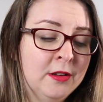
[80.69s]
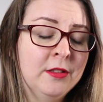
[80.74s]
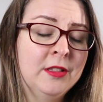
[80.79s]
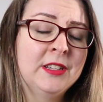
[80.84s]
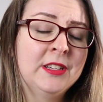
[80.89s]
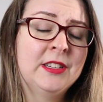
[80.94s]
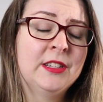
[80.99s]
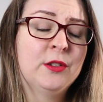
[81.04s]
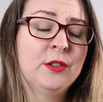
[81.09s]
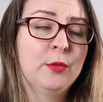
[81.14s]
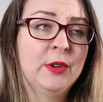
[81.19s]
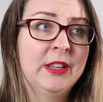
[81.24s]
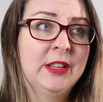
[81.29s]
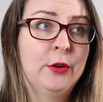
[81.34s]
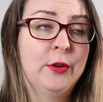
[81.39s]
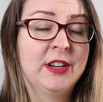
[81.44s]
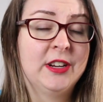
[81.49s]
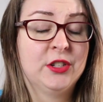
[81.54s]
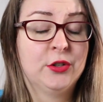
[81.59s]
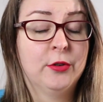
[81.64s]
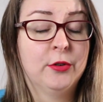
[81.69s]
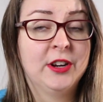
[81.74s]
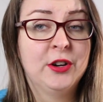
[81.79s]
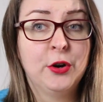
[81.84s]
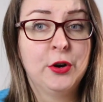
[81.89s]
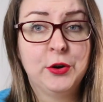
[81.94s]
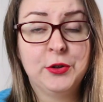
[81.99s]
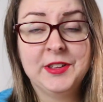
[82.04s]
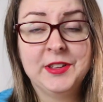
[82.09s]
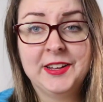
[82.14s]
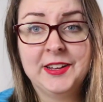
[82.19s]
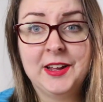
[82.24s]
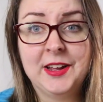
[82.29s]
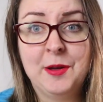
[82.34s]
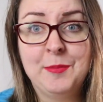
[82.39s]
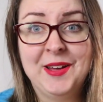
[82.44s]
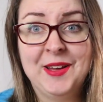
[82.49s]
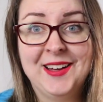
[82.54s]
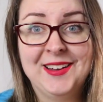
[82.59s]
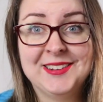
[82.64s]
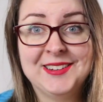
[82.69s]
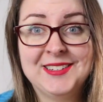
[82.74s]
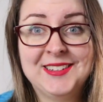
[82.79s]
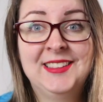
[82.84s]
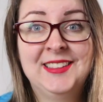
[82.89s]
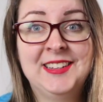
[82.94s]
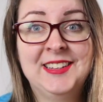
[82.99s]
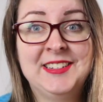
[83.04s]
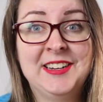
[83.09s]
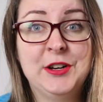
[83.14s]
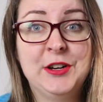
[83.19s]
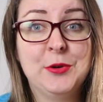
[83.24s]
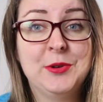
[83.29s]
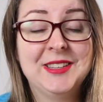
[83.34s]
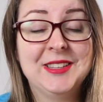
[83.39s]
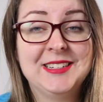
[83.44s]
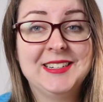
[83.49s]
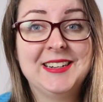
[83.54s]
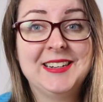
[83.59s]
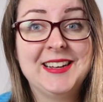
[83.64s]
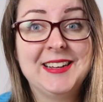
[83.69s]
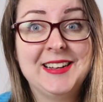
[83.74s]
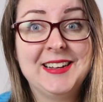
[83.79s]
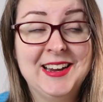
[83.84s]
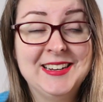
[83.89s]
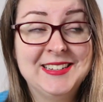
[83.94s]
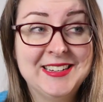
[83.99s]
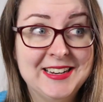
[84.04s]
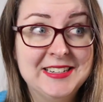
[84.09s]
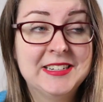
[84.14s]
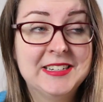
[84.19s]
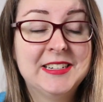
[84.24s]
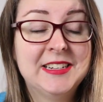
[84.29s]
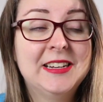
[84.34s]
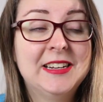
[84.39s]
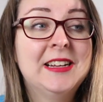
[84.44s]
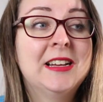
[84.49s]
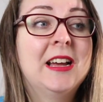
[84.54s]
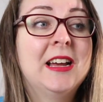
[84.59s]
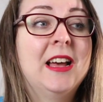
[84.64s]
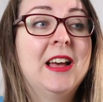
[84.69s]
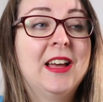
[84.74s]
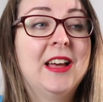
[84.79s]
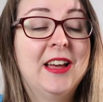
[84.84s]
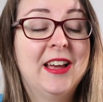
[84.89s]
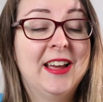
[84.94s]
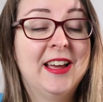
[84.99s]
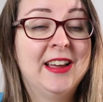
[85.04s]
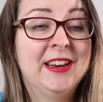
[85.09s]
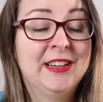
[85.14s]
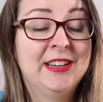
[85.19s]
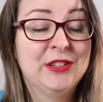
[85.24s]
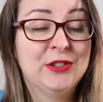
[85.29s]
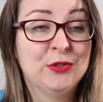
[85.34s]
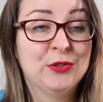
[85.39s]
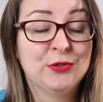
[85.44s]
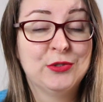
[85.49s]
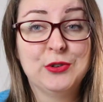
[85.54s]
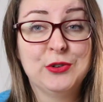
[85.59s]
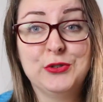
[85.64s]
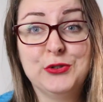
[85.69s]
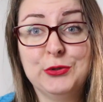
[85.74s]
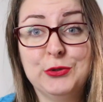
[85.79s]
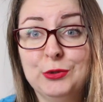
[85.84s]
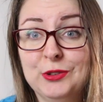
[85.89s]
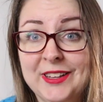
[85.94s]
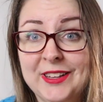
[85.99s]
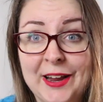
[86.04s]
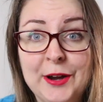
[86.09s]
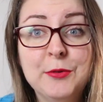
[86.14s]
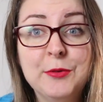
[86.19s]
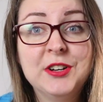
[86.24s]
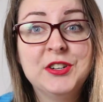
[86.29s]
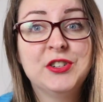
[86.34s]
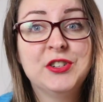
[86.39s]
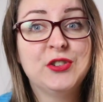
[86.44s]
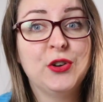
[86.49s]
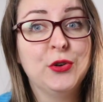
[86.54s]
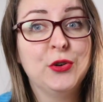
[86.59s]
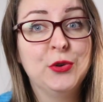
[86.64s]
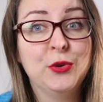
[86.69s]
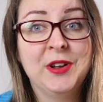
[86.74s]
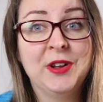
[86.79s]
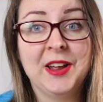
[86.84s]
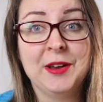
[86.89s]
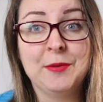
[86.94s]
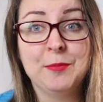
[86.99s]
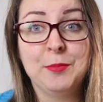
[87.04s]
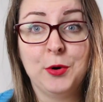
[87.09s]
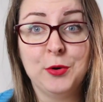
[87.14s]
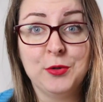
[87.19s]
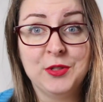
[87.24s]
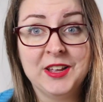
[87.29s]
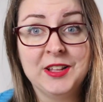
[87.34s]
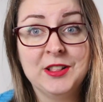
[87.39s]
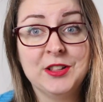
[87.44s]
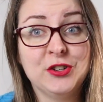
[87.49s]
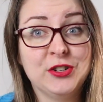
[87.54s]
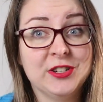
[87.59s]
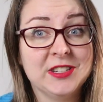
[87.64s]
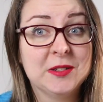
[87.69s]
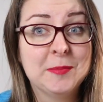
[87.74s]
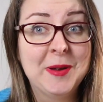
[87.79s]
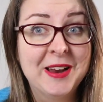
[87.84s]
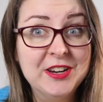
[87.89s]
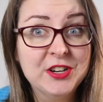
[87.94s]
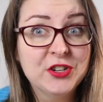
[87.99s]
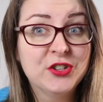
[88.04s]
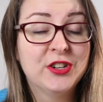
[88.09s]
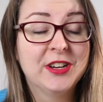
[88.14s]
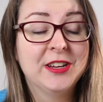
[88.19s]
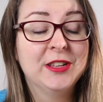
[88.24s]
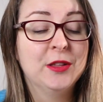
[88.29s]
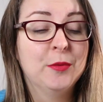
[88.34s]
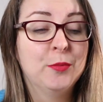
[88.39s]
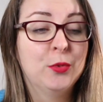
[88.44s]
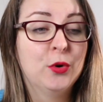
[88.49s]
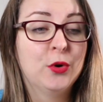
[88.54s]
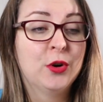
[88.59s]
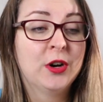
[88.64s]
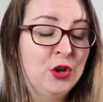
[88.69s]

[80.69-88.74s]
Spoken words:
This is a really great story, not only about Latino and Latina identity, it is also dual language, so you get both English and Spanish in the book.